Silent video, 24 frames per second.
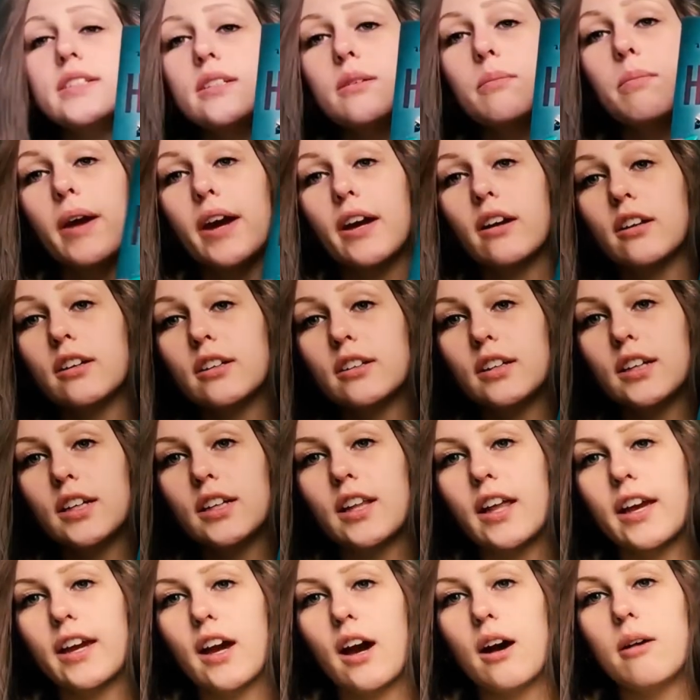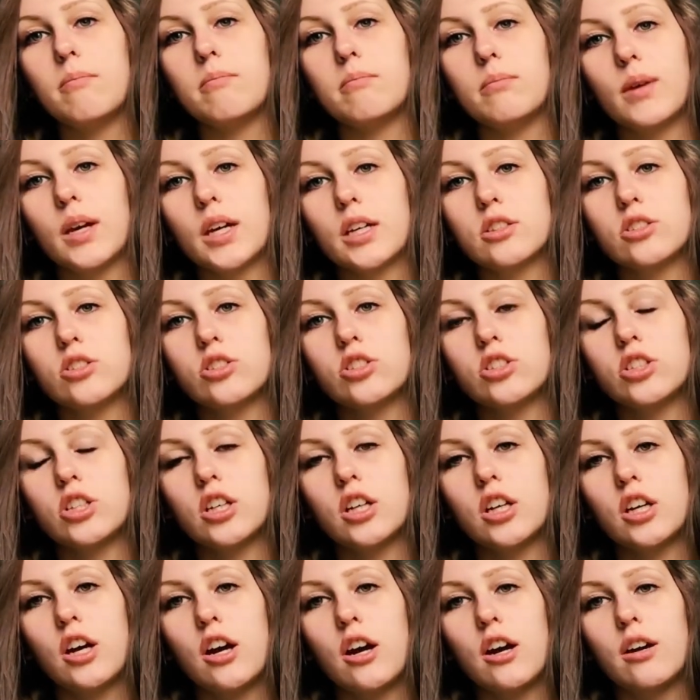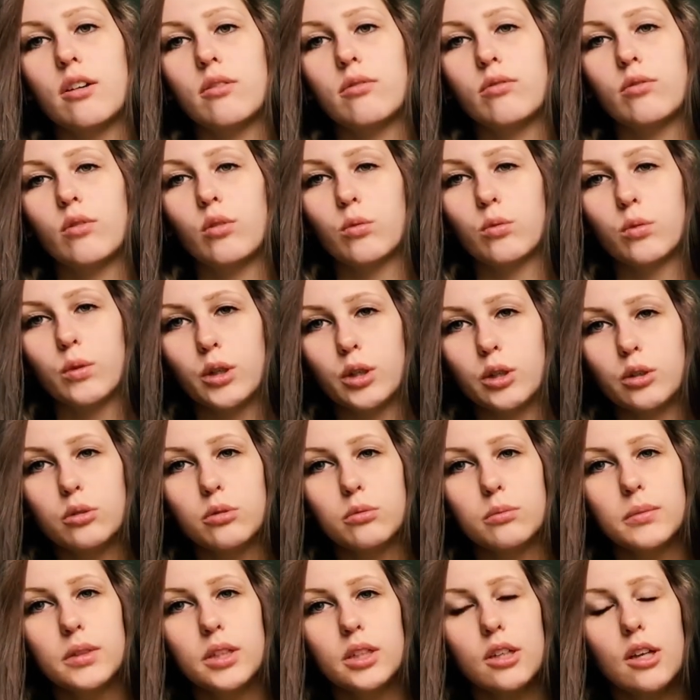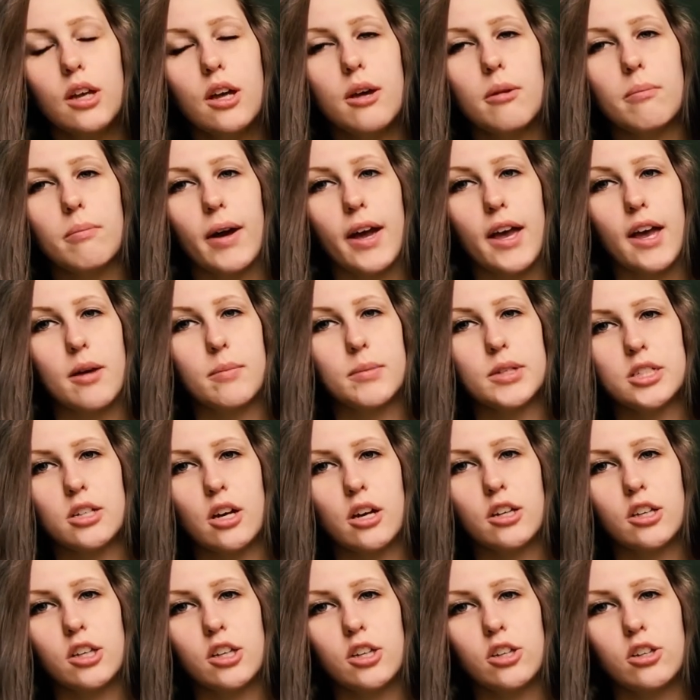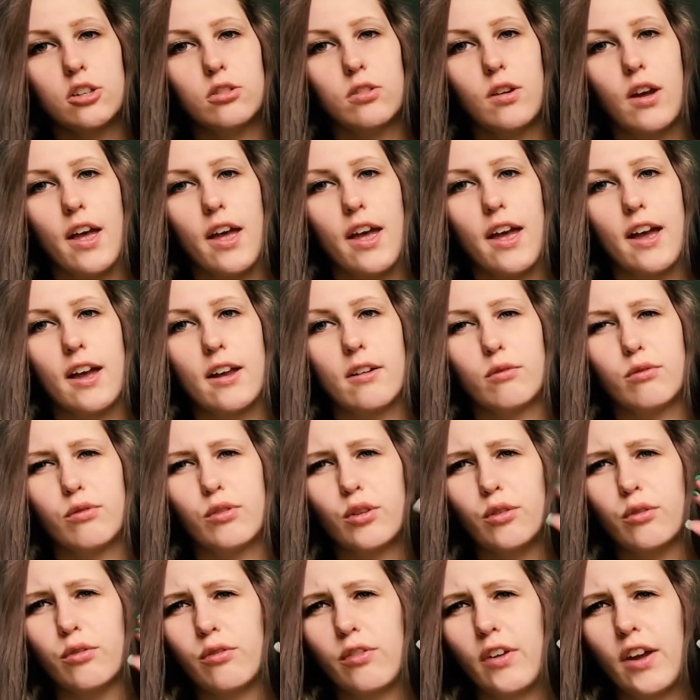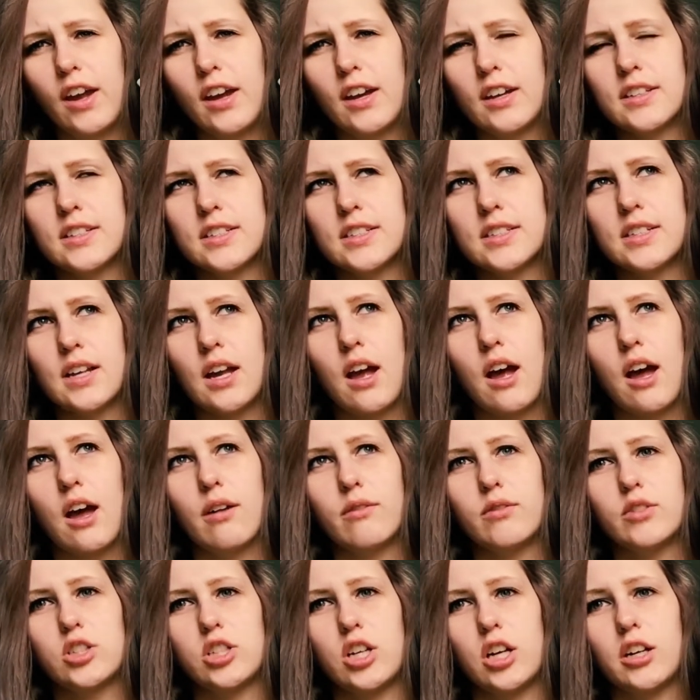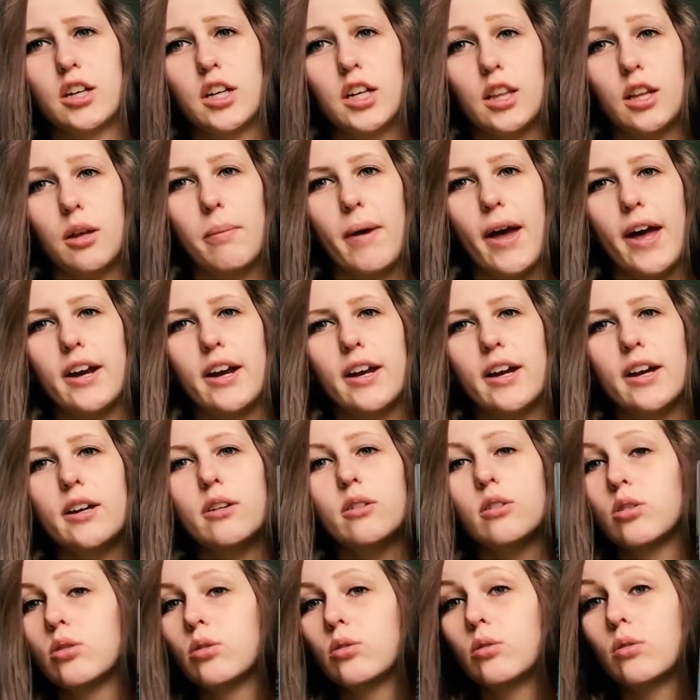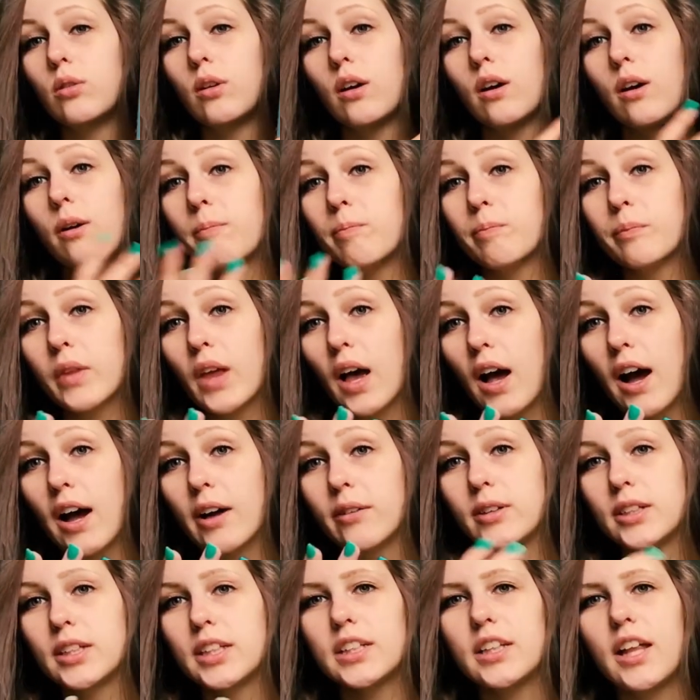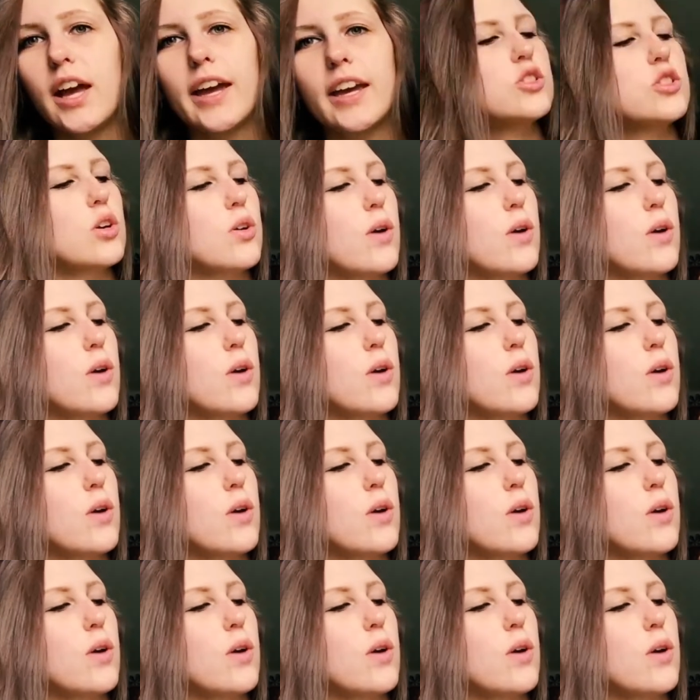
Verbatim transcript: is apparently like a mixture of Room by Emma Donoghue and for fans of Sherry LaPena, who I really like.